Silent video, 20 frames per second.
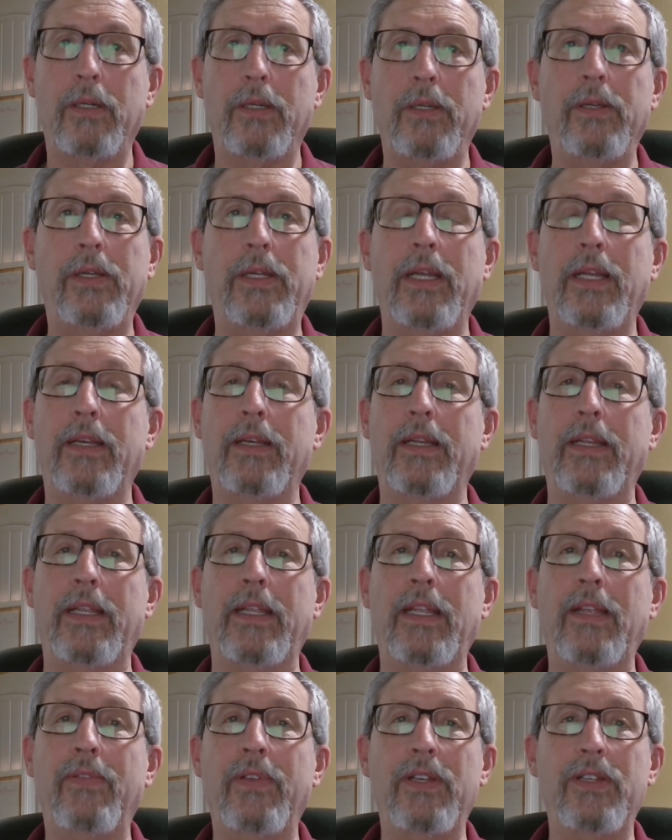You can
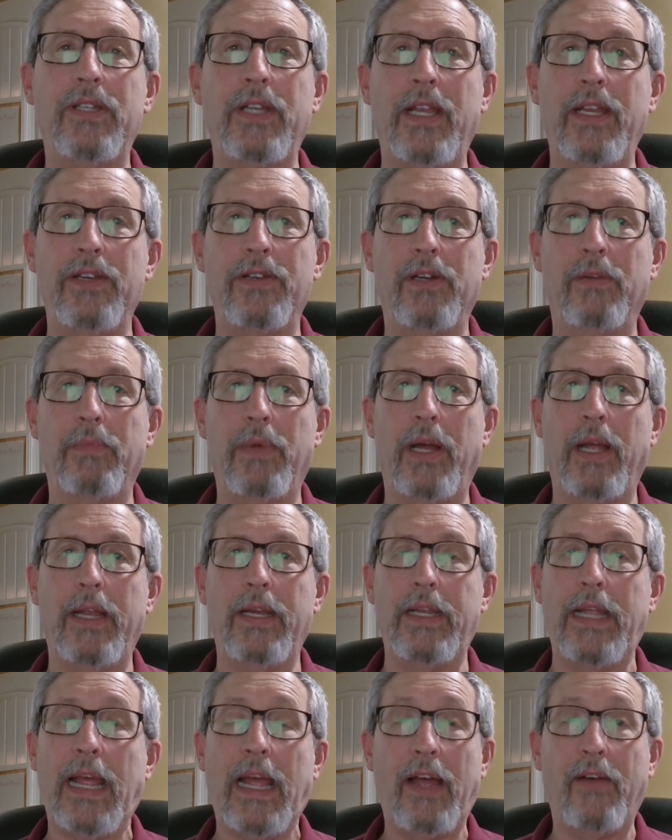even change your
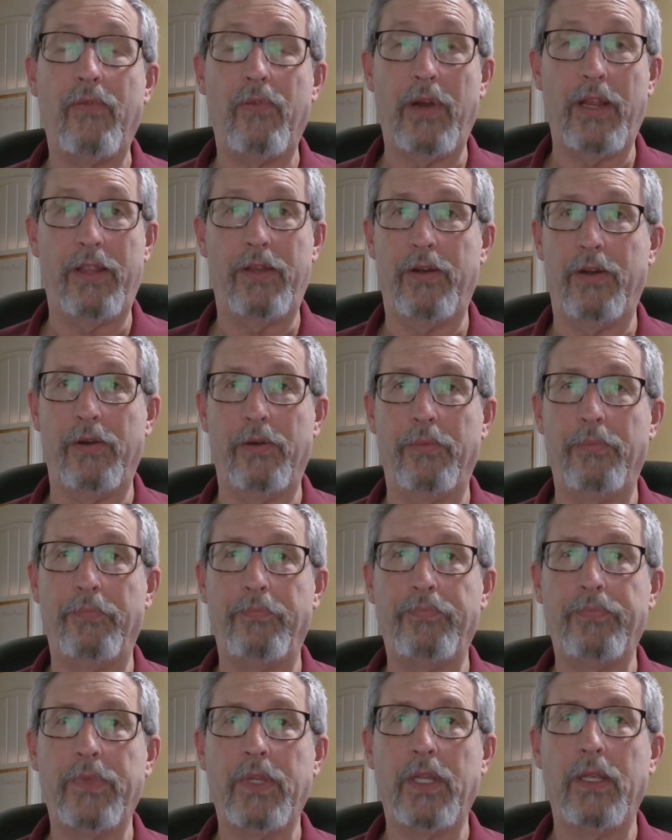mind halfway through.
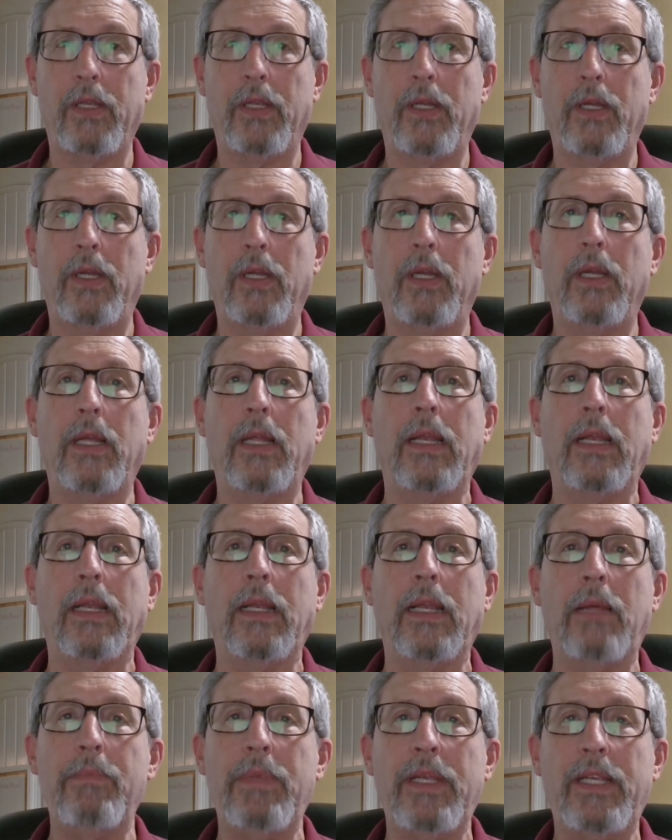
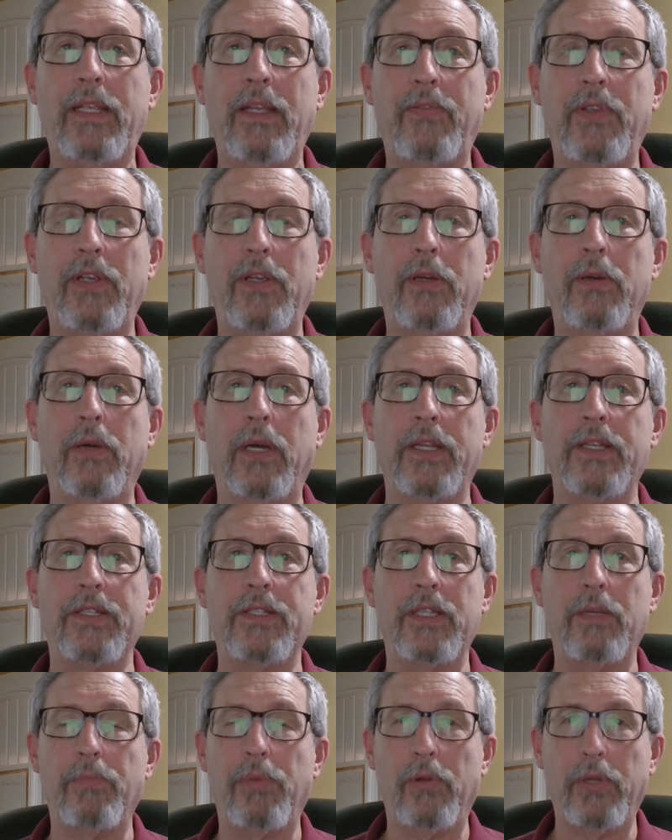Let me give you a
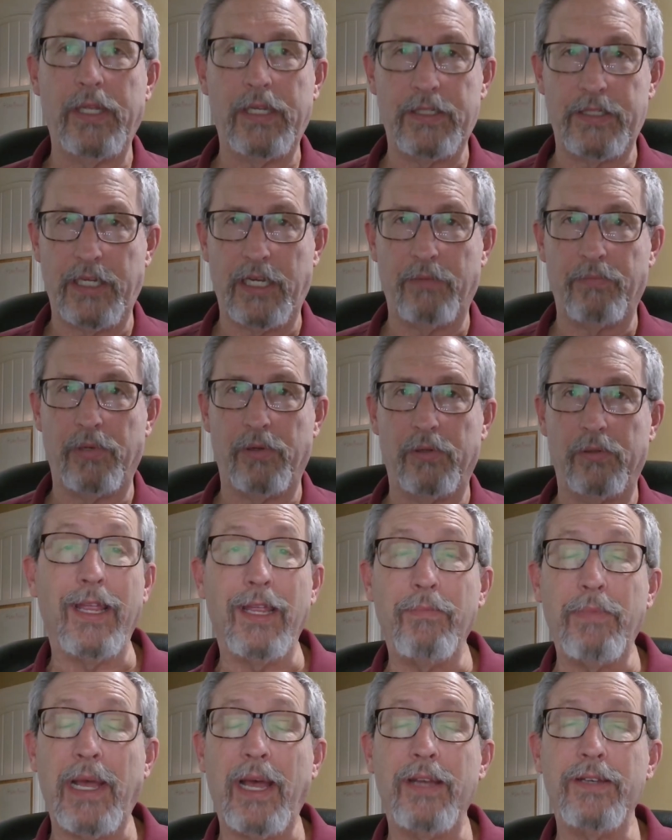simple example.
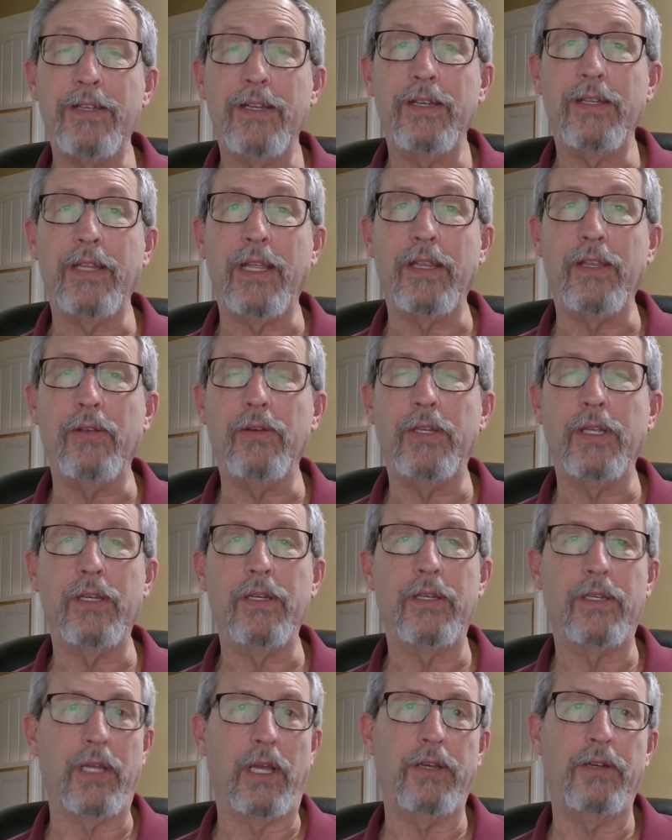Imagine that you
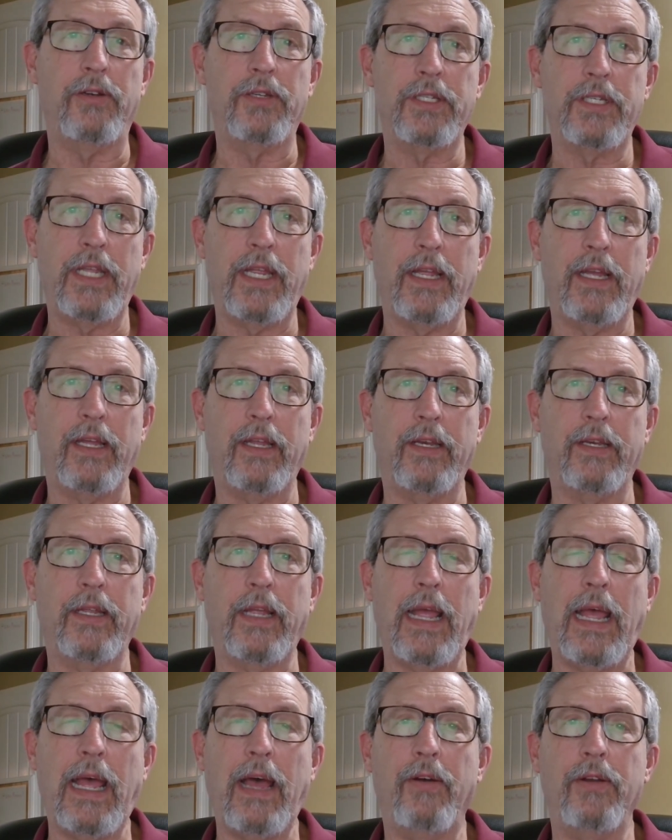didn't understand
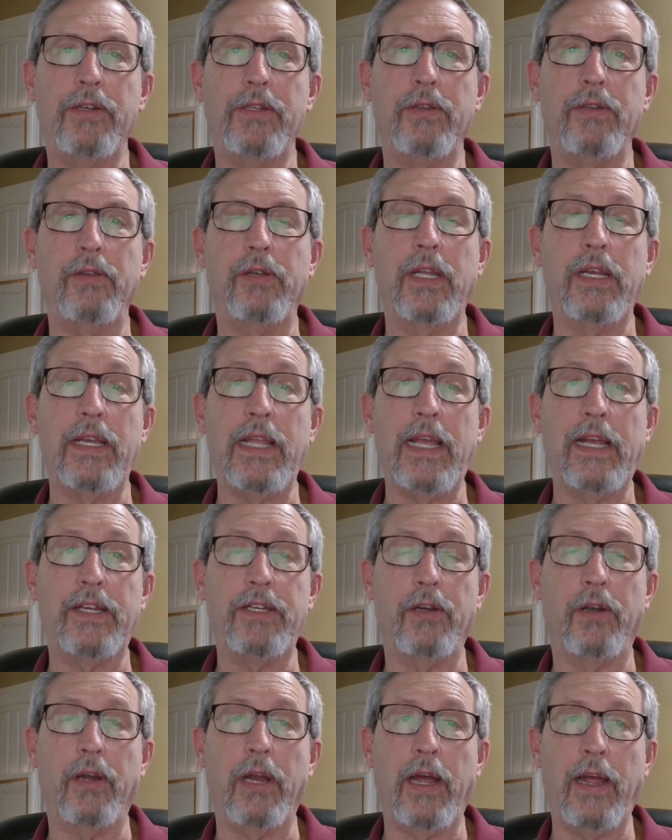how to
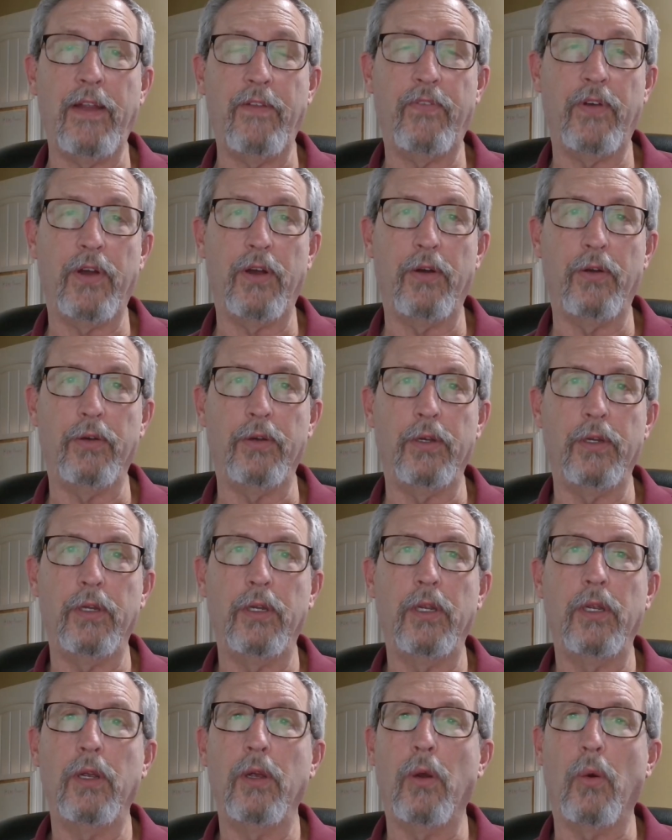connect your iPhone
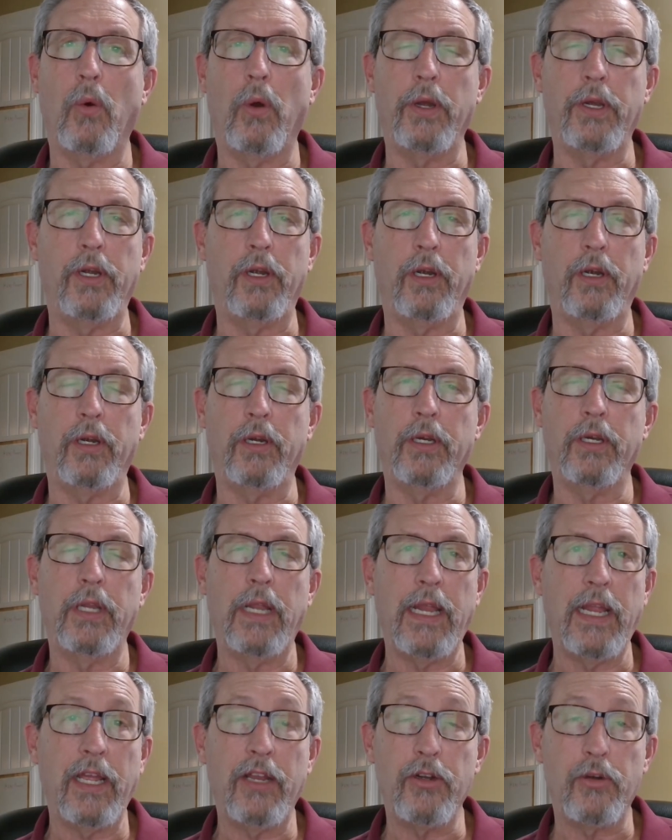or your
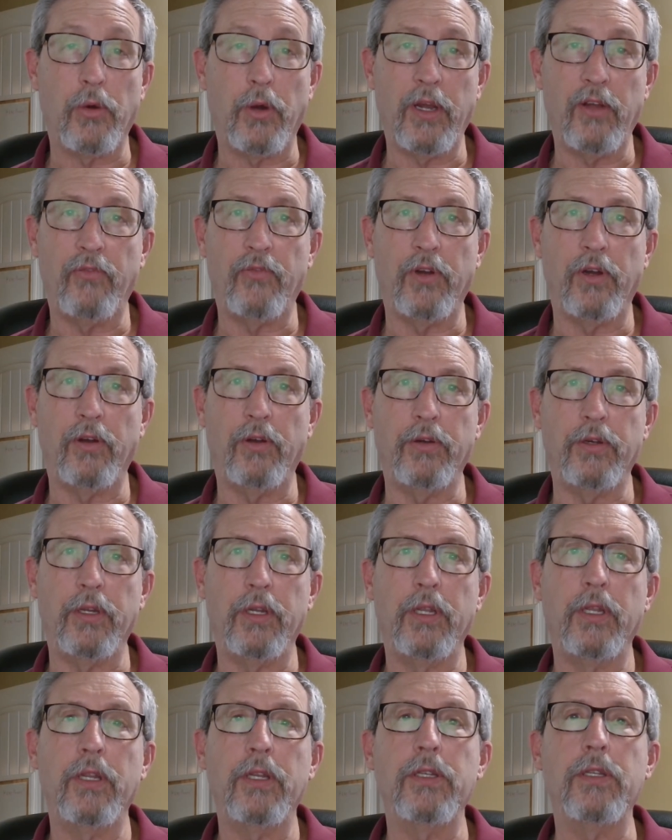Android phone
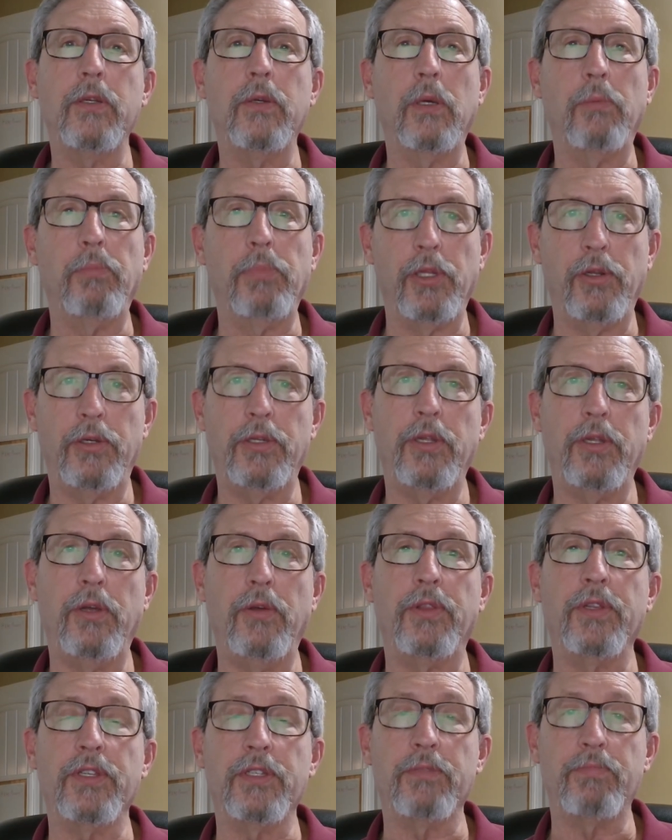to a
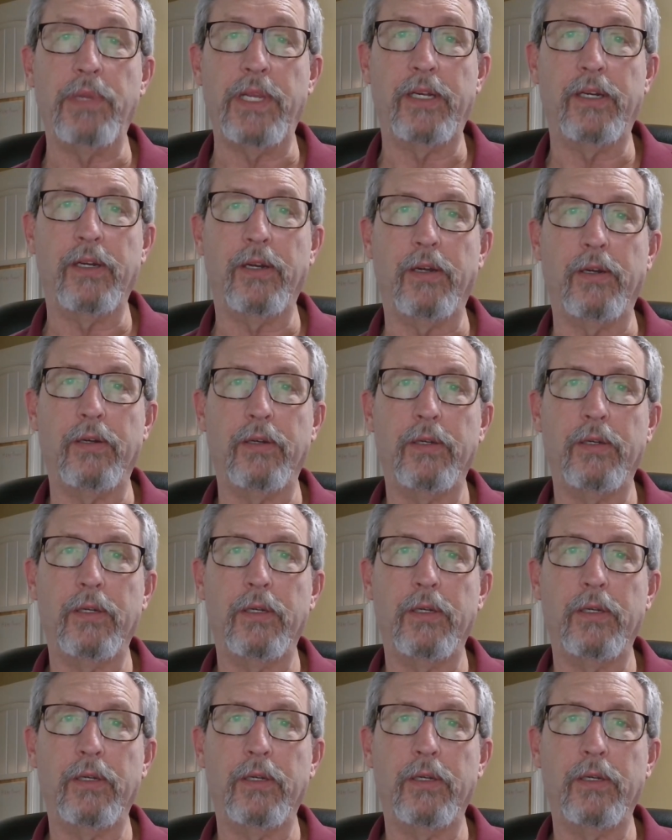Bluetooth speaker.